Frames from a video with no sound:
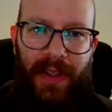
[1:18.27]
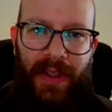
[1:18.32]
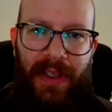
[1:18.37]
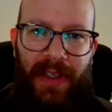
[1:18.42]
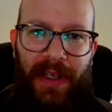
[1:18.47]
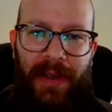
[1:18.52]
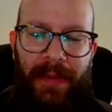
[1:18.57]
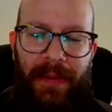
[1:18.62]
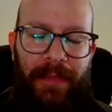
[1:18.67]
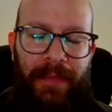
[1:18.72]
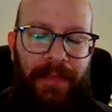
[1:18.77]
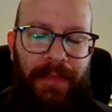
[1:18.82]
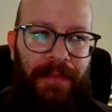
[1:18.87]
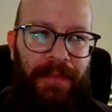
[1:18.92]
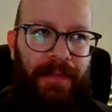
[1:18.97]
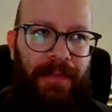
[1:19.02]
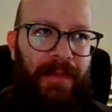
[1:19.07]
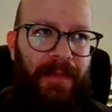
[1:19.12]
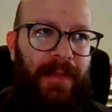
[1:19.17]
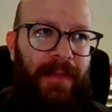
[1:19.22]
Yeah,
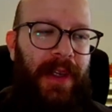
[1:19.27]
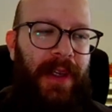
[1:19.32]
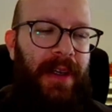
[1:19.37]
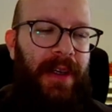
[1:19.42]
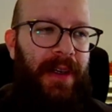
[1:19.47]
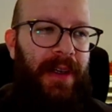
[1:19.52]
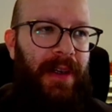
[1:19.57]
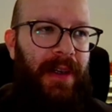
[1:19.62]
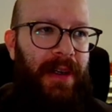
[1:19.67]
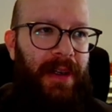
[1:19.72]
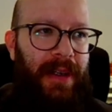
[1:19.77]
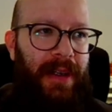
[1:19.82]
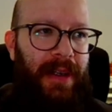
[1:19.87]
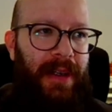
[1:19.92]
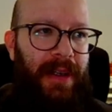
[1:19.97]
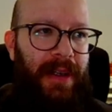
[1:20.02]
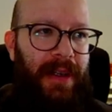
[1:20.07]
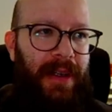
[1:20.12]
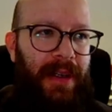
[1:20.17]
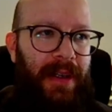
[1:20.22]

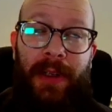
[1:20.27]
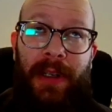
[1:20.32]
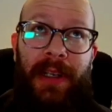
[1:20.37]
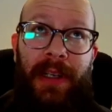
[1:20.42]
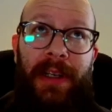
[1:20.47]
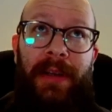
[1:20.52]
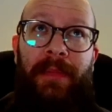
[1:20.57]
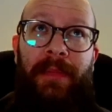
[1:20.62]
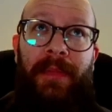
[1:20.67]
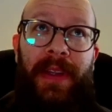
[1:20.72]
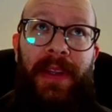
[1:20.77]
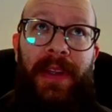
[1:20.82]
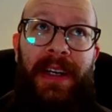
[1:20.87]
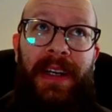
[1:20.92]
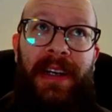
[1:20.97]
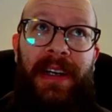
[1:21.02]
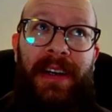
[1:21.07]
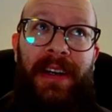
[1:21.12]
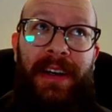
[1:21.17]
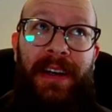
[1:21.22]
yeah, absolutely.
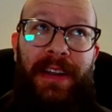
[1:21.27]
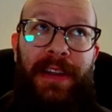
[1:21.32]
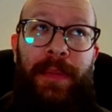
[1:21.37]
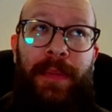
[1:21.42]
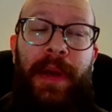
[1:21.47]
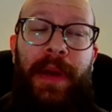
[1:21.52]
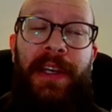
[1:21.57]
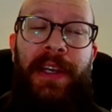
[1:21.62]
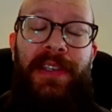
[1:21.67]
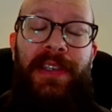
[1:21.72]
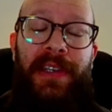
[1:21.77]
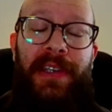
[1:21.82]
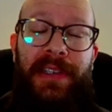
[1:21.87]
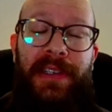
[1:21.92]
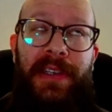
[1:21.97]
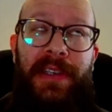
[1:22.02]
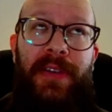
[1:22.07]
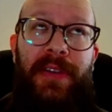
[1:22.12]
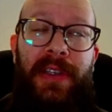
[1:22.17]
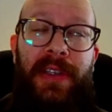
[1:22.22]
The basics,
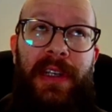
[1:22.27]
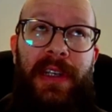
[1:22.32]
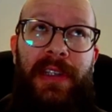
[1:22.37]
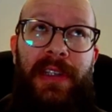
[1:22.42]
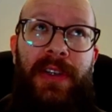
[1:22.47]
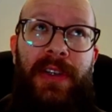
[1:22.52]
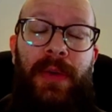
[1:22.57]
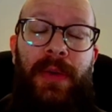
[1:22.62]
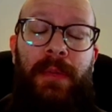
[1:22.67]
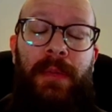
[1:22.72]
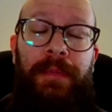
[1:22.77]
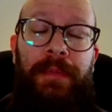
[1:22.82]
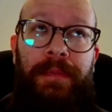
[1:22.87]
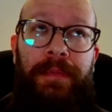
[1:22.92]
as you said. So